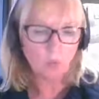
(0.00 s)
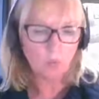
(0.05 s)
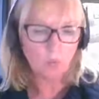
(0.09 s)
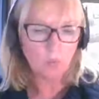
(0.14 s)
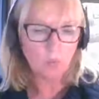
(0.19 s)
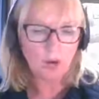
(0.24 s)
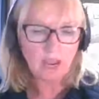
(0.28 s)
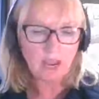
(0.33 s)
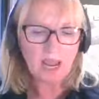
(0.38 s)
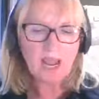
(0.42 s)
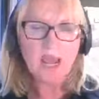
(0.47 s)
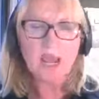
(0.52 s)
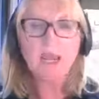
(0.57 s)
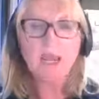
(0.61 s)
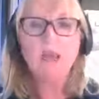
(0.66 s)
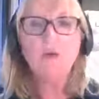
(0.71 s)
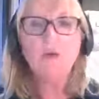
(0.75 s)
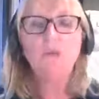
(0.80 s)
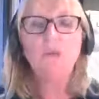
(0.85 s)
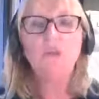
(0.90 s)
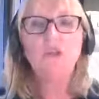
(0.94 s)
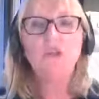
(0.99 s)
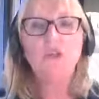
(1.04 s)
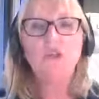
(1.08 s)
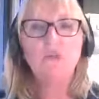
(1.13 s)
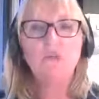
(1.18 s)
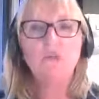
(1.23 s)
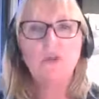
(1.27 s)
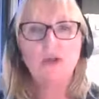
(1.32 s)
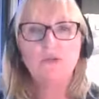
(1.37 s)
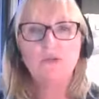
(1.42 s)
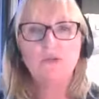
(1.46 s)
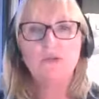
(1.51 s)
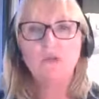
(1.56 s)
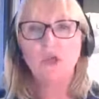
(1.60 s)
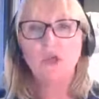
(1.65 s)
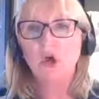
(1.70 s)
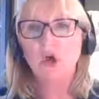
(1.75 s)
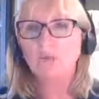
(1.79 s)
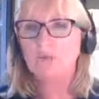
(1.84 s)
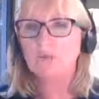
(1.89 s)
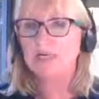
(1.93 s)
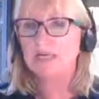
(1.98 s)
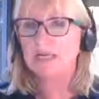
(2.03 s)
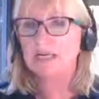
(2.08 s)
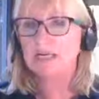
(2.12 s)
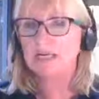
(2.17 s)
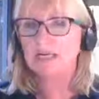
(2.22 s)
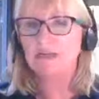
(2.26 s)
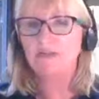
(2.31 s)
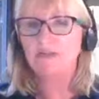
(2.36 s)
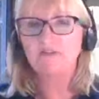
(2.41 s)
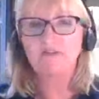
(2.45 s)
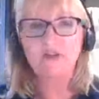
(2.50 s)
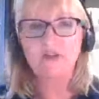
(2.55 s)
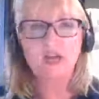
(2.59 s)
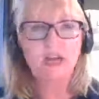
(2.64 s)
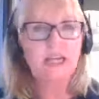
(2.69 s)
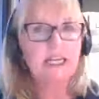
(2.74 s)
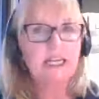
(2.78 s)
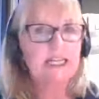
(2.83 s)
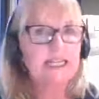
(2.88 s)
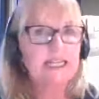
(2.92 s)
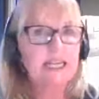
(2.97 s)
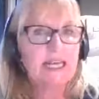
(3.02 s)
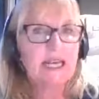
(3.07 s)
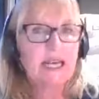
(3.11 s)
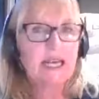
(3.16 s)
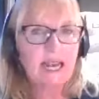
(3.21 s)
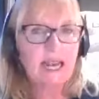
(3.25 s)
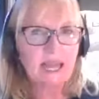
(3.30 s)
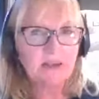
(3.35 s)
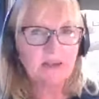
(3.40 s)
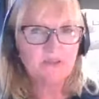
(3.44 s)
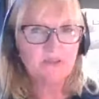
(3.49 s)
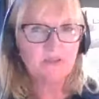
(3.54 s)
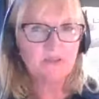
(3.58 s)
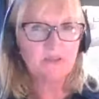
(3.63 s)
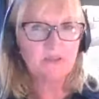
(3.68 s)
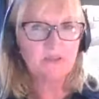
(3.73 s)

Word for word: Where would you most commonly find a clef?